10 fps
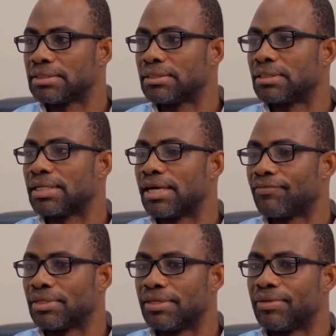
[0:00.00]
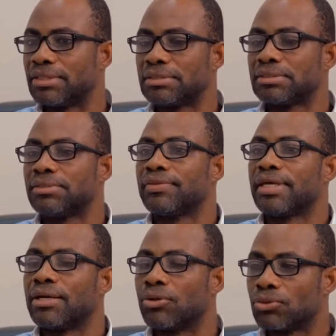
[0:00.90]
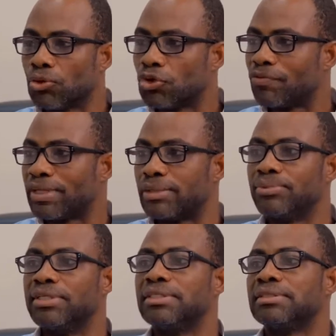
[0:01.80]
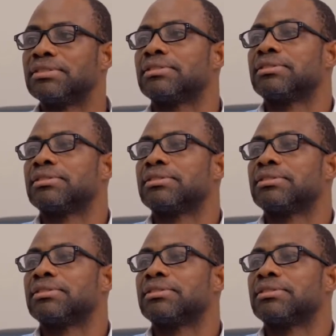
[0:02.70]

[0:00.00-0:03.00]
caregivers are not all over the place